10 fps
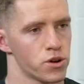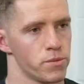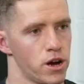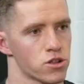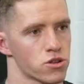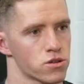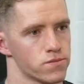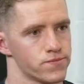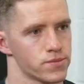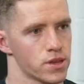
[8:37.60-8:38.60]
much.
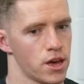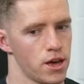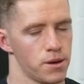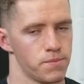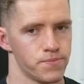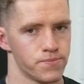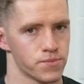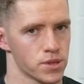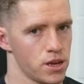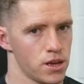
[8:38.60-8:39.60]
Yeah. Um,
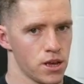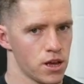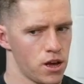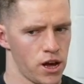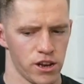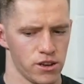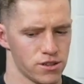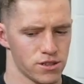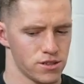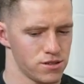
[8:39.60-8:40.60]
I
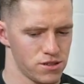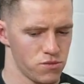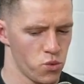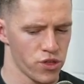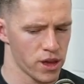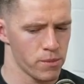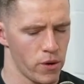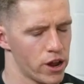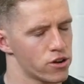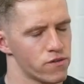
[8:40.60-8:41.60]
with email,
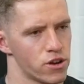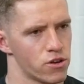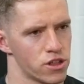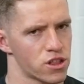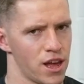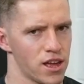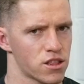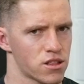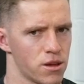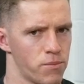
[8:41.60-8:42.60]
I don't even know the
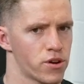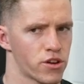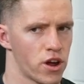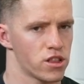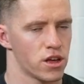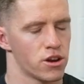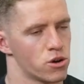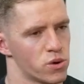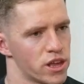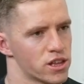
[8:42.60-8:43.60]
stats are pretty crazy. I don't know
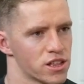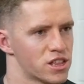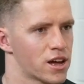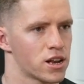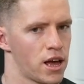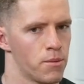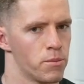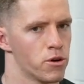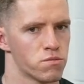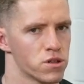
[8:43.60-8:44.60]
what they exactly are, but
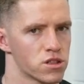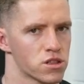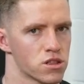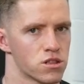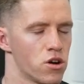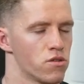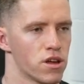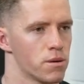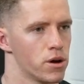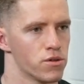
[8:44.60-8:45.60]
most businesses don't
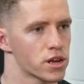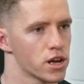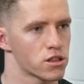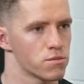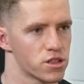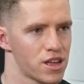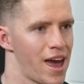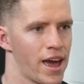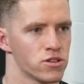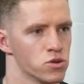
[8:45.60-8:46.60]
email their customers
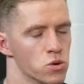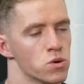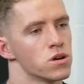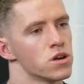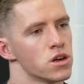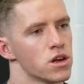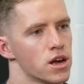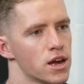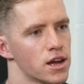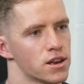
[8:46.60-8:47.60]
at all. No.
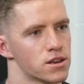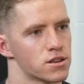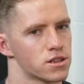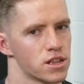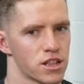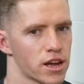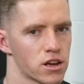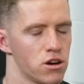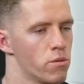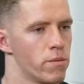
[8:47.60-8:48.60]
And there's like a
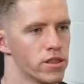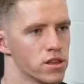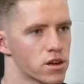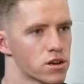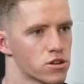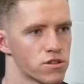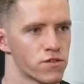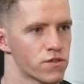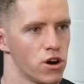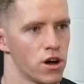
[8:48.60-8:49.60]
gold mine there because if
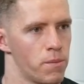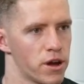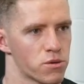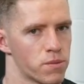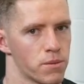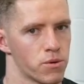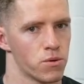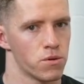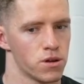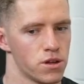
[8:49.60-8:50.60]
you've got a bunch of
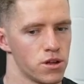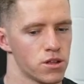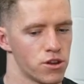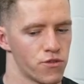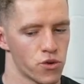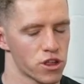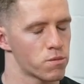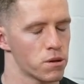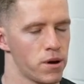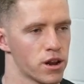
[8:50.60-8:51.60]
people that have already
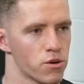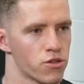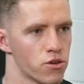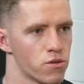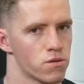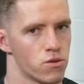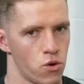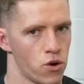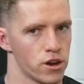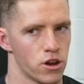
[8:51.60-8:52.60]
spent money with you,
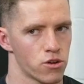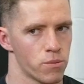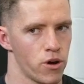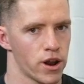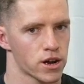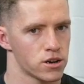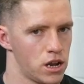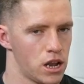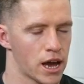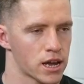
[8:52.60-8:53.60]
already know your product,
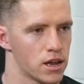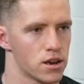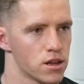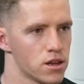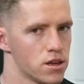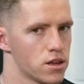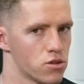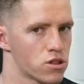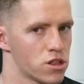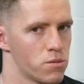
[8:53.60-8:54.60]
like it, and you
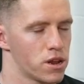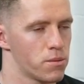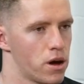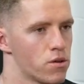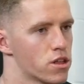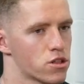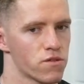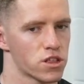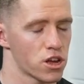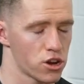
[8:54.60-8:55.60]
send them an email, that's
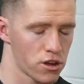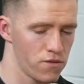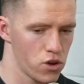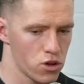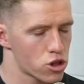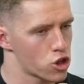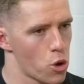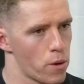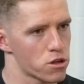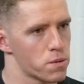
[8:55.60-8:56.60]
obviously going to convert so
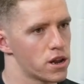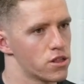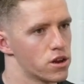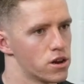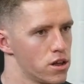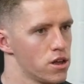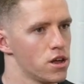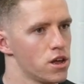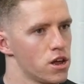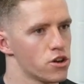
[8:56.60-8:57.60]
much better than
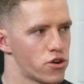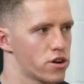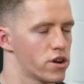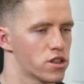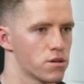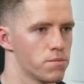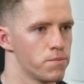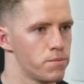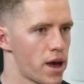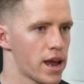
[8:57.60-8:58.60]
trying to run some
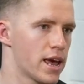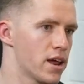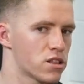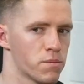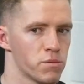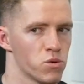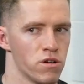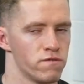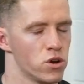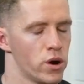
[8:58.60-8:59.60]
paid ads to people who
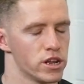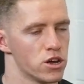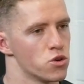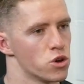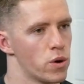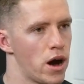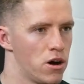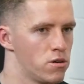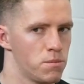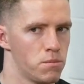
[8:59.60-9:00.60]
have no idea who you
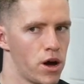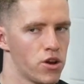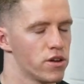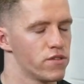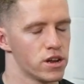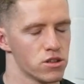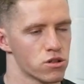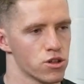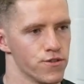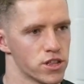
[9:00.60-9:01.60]
are, might not even need your
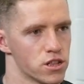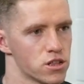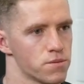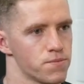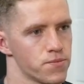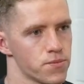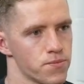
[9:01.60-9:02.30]
services. Mm,